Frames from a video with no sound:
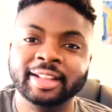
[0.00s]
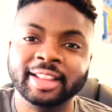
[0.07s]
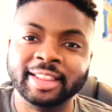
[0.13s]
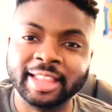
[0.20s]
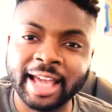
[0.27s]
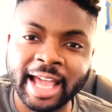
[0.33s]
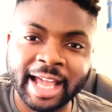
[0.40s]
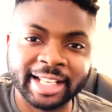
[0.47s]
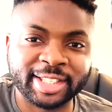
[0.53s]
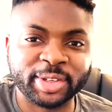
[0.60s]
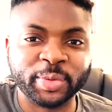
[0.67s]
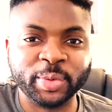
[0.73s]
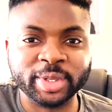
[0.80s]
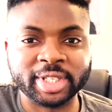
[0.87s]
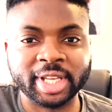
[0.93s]
That
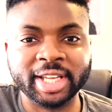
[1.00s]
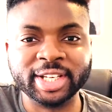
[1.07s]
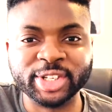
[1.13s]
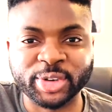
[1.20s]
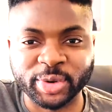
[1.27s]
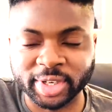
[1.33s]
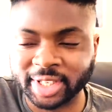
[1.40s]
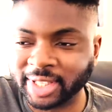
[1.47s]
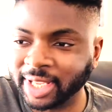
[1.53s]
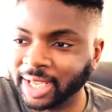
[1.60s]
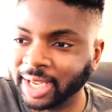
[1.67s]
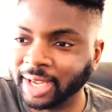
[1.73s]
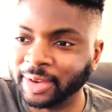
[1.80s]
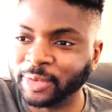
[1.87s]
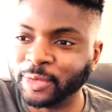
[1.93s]
was interesting.